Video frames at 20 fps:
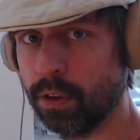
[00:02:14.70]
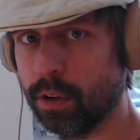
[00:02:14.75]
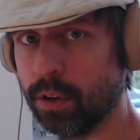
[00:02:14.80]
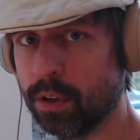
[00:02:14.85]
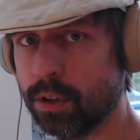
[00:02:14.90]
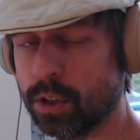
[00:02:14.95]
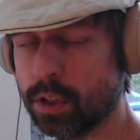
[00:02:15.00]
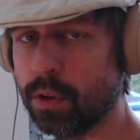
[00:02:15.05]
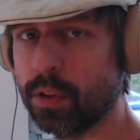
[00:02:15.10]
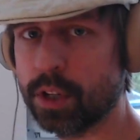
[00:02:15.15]

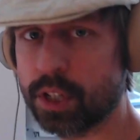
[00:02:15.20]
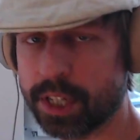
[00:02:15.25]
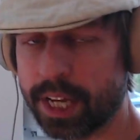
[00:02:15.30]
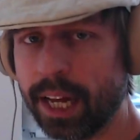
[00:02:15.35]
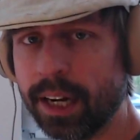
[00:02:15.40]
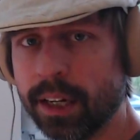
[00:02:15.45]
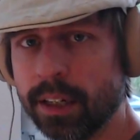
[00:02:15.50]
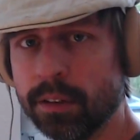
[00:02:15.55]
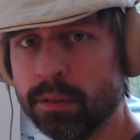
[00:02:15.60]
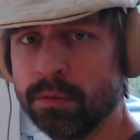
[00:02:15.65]
So the
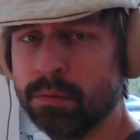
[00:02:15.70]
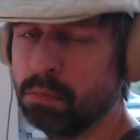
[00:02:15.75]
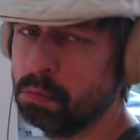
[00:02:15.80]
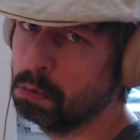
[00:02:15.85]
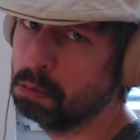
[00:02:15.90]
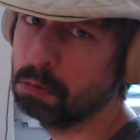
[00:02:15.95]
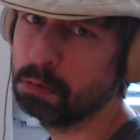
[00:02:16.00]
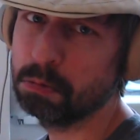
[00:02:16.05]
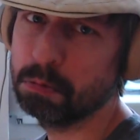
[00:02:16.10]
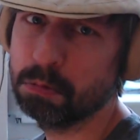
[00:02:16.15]
skeleton
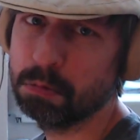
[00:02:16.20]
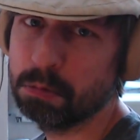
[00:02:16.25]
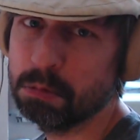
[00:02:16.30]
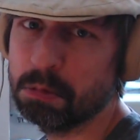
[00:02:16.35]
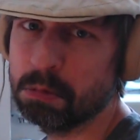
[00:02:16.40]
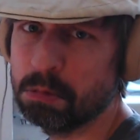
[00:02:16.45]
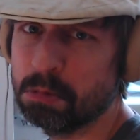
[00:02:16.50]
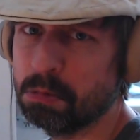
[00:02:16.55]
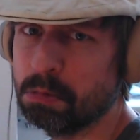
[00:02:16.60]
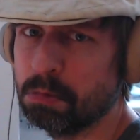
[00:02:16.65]

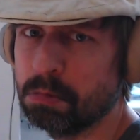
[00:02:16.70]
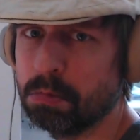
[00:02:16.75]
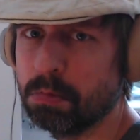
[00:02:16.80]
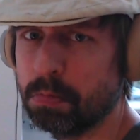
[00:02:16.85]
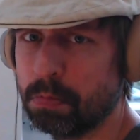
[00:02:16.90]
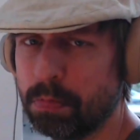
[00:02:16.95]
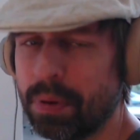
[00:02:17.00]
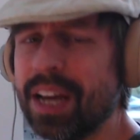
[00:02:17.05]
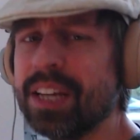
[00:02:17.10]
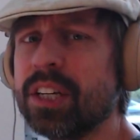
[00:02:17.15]

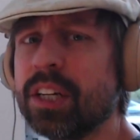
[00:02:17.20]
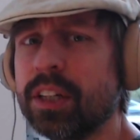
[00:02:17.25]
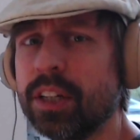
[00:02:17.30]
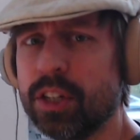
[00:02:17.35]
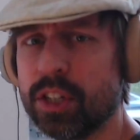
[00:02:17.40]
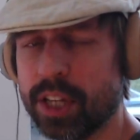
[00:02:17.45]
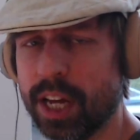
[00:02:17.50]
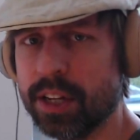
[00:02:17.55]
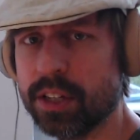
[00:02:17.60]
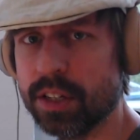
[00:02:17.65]
basically
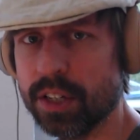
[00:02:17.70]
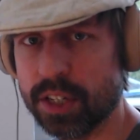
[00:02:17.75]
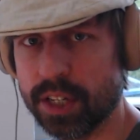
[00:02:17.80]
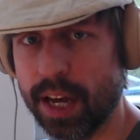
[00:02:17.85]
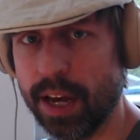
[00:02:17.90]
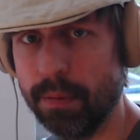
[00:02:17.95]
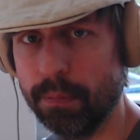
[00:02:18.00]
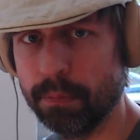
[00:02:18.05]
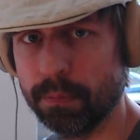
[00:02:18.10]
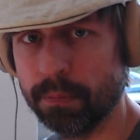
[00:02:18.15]
stays the
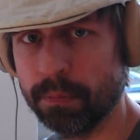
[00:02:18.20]
same.